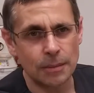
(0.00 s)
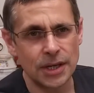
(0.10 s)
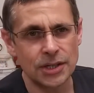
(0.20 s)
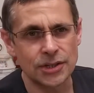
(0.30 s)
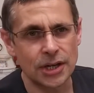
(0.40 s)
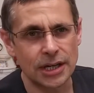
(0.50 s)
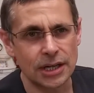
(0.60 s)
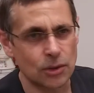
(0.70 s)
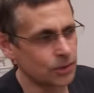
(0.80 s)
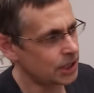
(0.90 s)
Patient
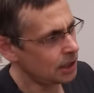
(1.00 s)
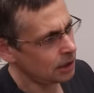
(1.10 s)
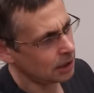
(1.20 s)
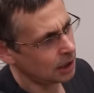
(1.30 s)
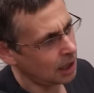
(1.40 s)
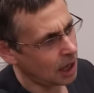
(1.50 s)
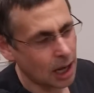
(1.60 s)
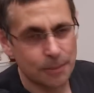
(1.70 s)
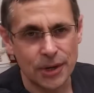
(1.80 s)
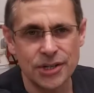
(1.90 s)
circuit goes here,
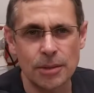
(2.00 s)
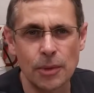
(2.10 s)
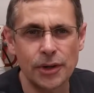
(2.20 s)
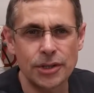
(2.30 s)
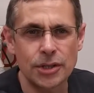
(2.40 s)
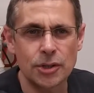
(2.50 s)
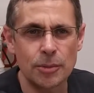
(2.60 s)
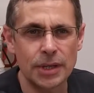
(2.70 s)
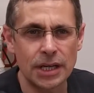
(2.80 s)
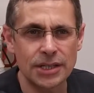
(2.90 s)
and pressure monitor
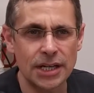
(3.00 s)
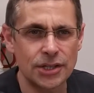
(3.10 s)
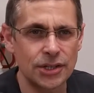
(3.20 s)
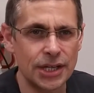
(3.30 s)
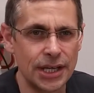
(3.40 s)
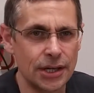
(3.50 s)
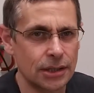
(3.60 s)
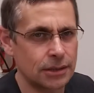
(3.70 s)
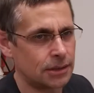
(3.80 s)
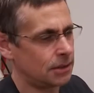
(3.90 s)
tubing attaches here.